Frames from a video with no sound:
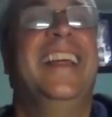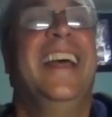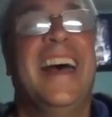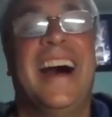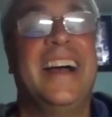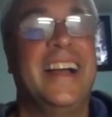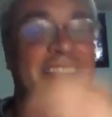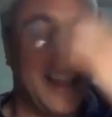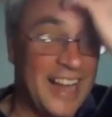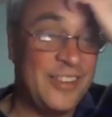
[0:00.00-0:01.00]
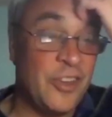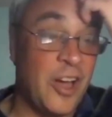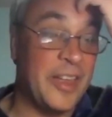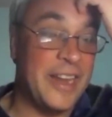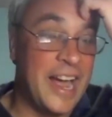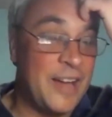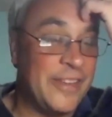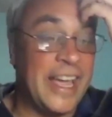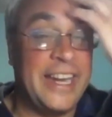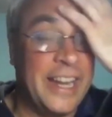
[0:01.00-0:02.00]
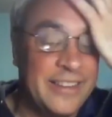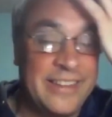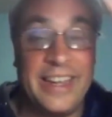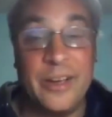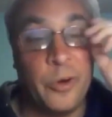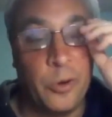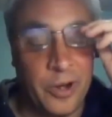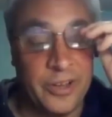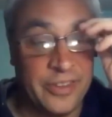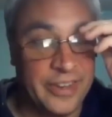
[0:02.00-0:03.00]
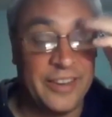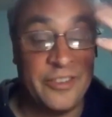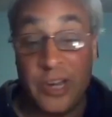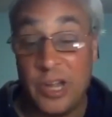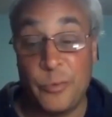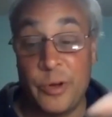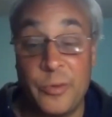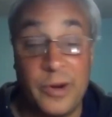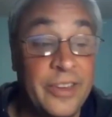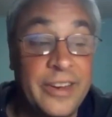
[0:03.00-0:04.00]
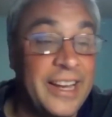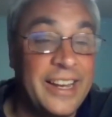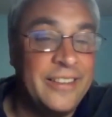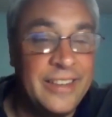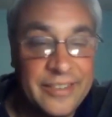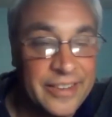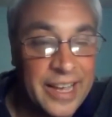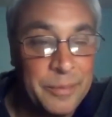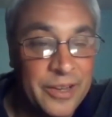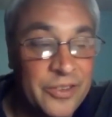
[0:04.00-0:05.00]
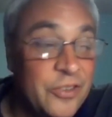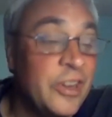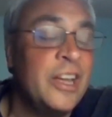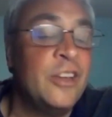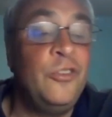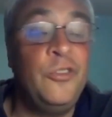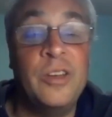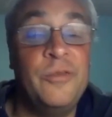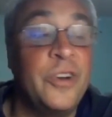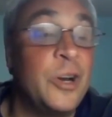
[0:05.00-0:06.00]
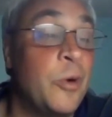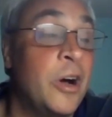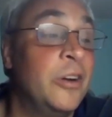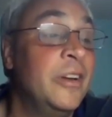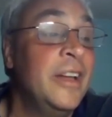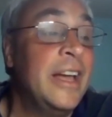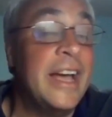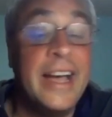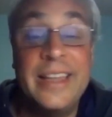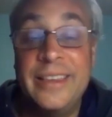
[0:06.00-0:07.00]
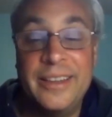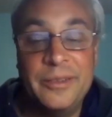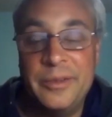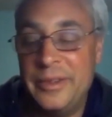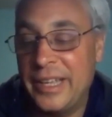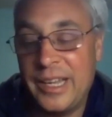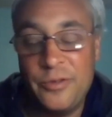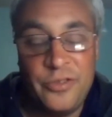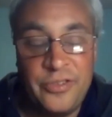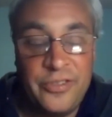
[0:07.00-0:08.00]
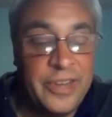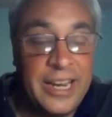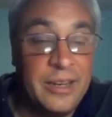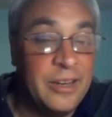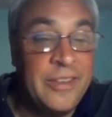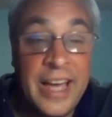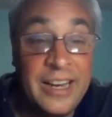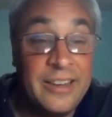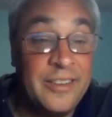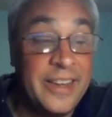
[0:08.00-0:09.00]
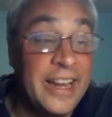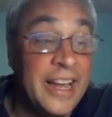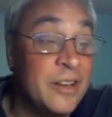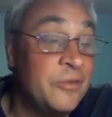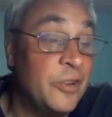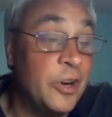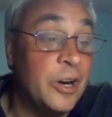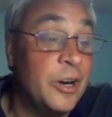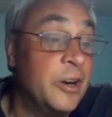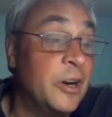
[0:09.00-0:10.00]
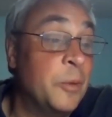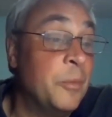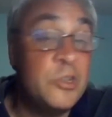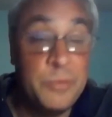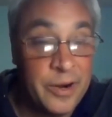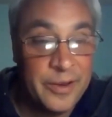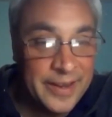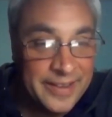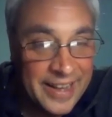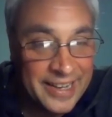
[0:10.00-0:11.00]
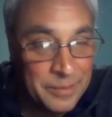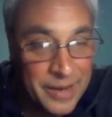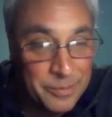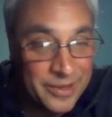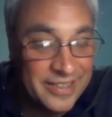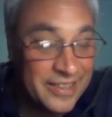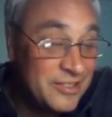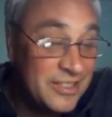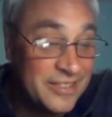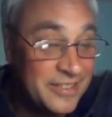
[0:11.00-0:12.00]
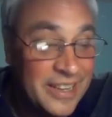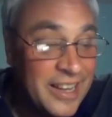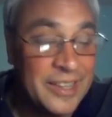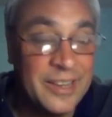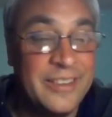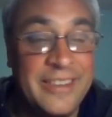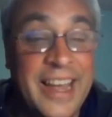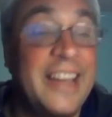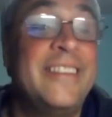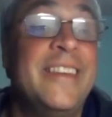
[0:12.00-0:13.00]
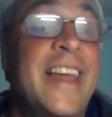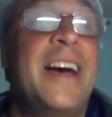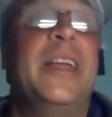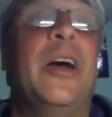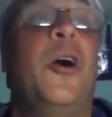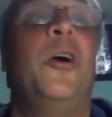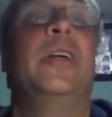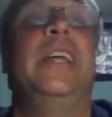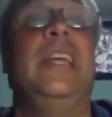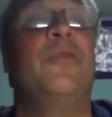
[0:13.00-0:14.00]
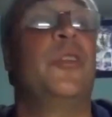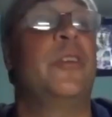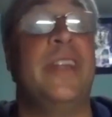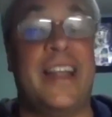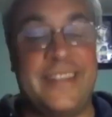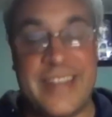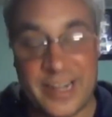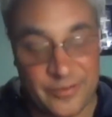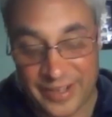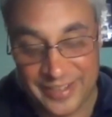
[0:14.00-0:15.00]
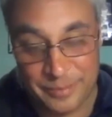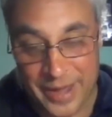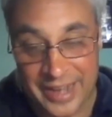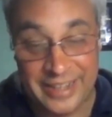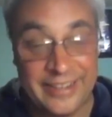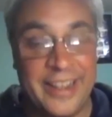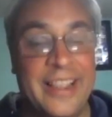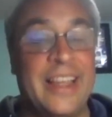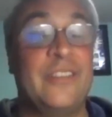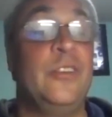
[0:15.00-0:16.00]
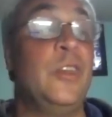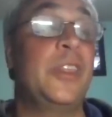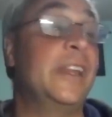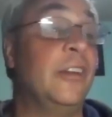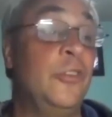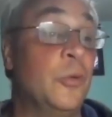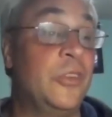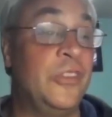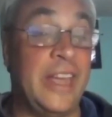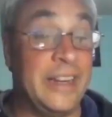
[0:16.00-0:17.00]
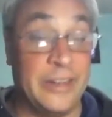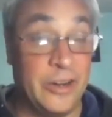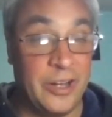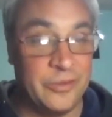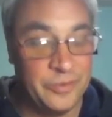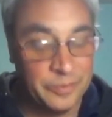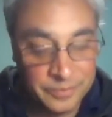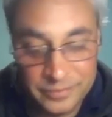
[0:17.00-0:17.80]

I, I, saw that not having any idea what it was, and that's another one where I said I got to see this again because it's done very well. And like I was saying, the tenants that they have are much better than the Ten Commandments, and they're just it's not it's not all evil. They're not sacrificing bodies. It has nothing nope. to do with Satan at all.